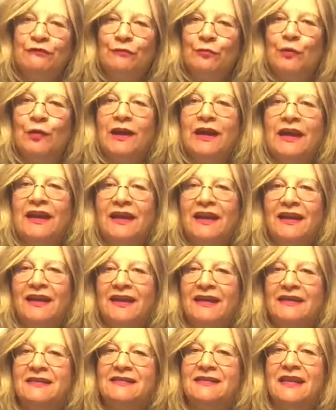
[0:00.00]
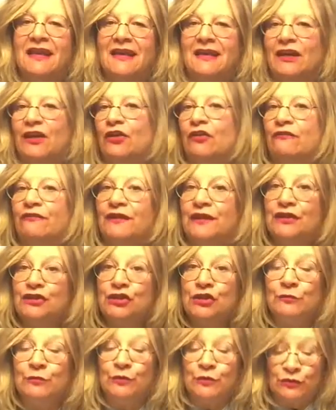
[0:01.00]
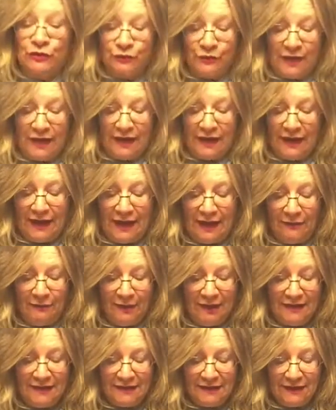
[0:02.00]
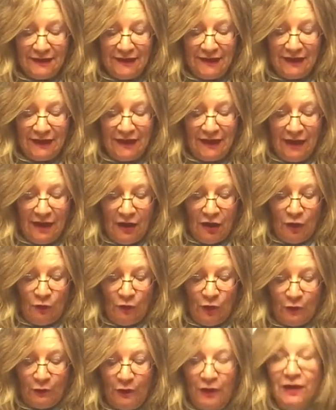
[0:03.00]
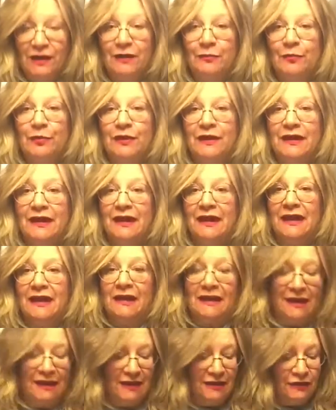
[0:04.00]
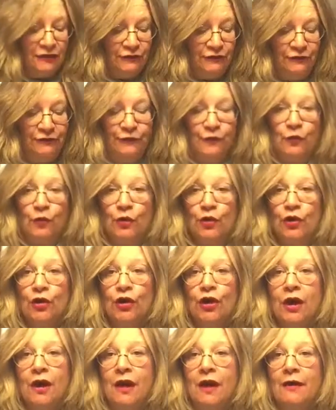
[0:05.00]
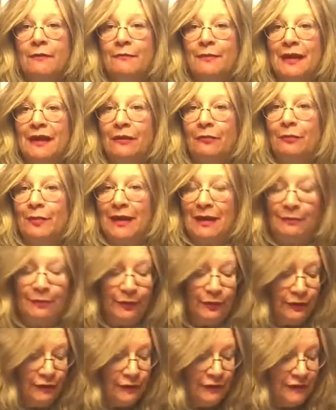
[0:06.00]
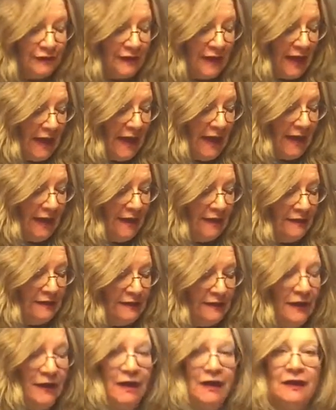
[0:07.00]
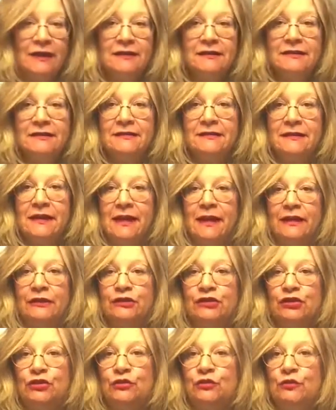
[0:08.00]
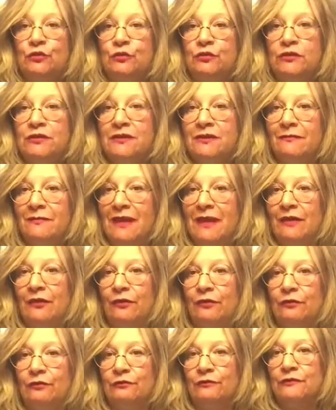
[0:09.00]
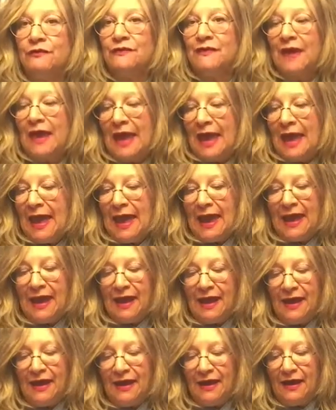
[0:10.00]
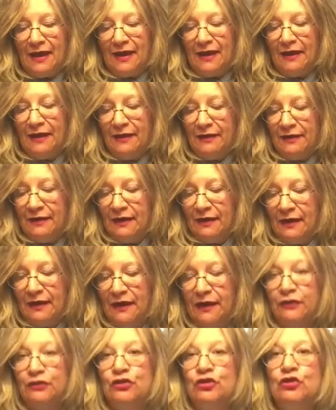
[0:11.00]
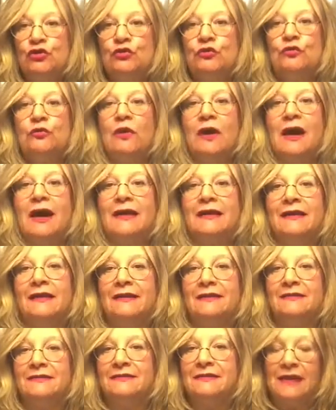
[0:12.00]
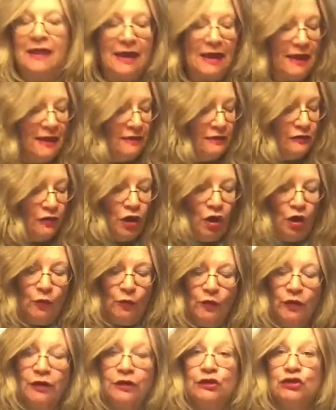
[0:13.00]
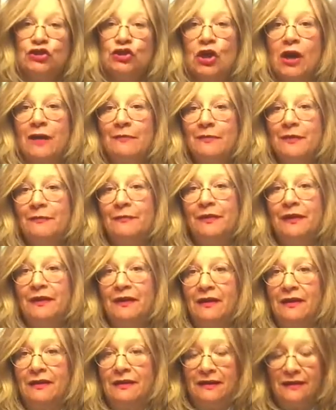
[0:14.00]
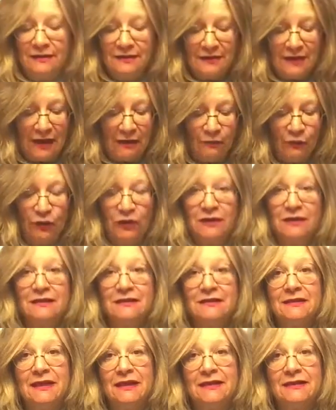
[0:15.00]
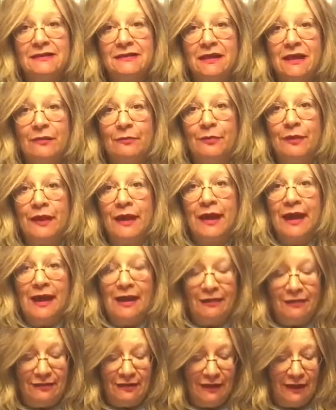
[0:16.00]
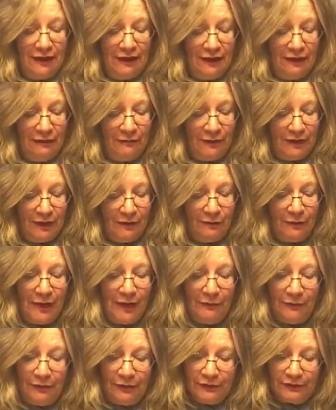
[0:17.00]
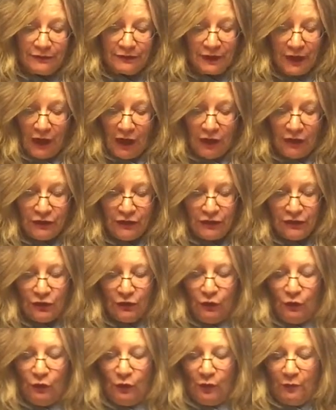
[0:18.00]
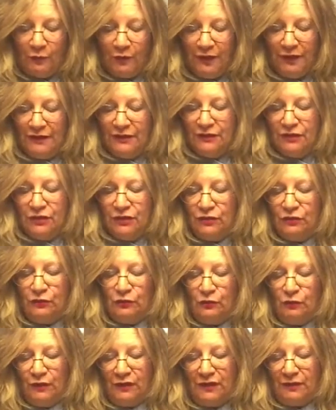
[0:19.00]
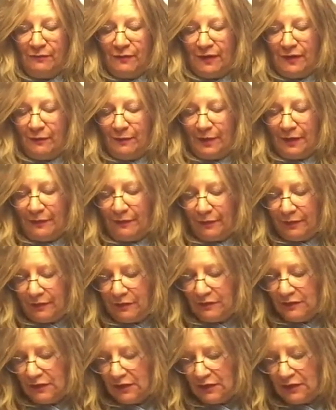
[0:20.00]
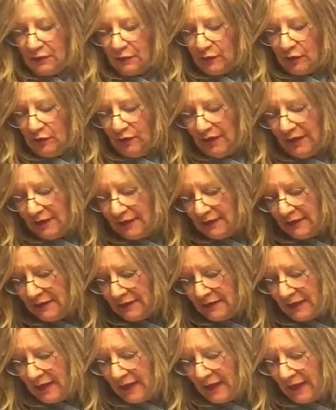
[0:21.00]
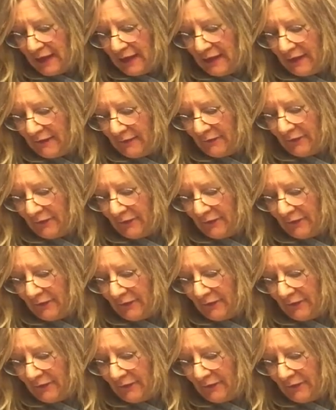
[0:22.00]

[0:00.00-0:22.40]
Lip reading: of moqueca is getting your vegetables ready. And basically what we're gonna put in is 4 bell peppers and 2 tomatoes and 2 onions. And we're gonna chop up the onions and we're gonna slice up the bell peppers. So what we're gonna do with the bell peppers is we're going to take